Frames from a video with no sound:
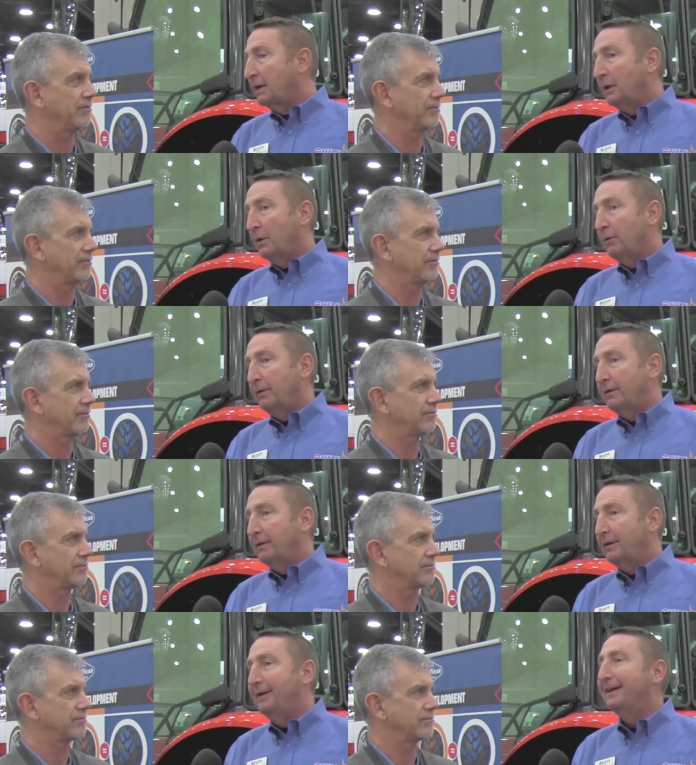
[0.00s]

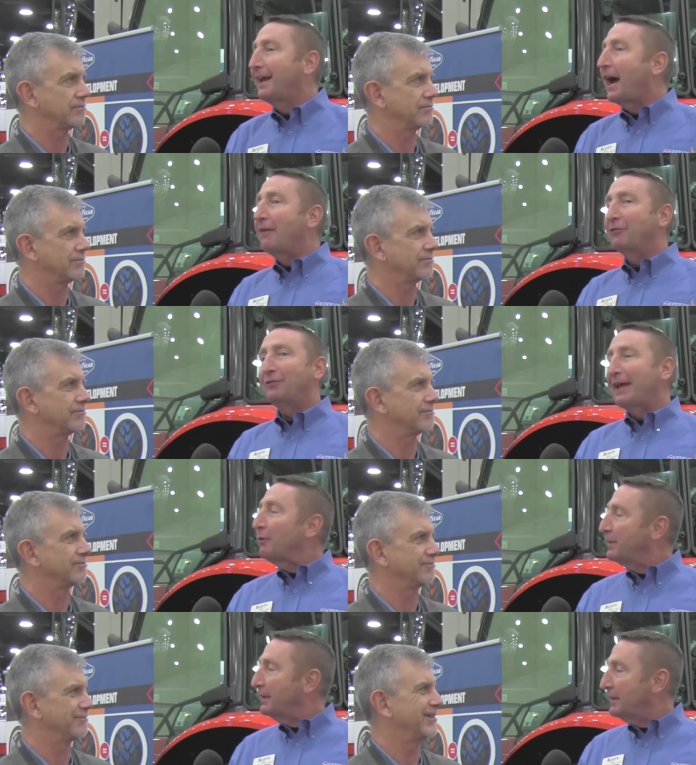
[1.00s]
Speaker 1: Yeah, obviously
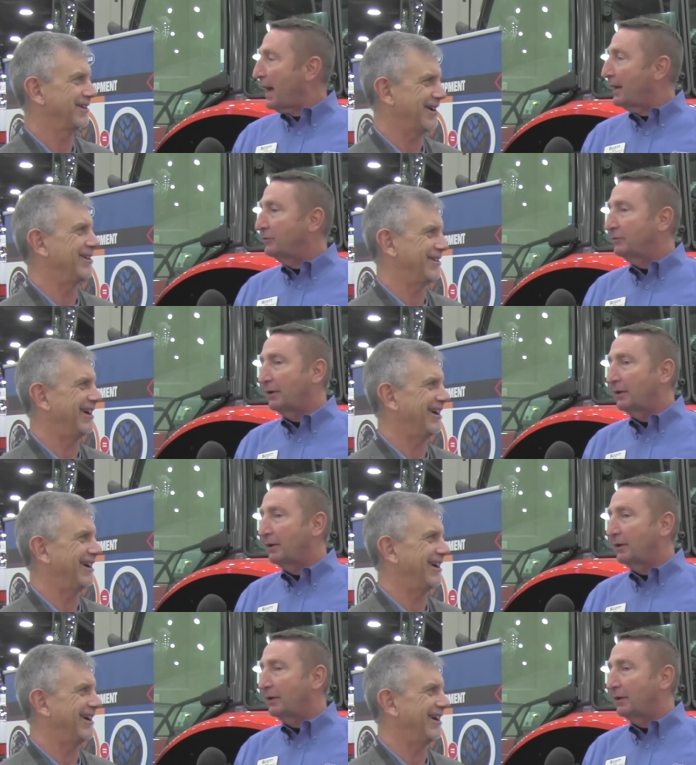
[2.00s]
that would be nice.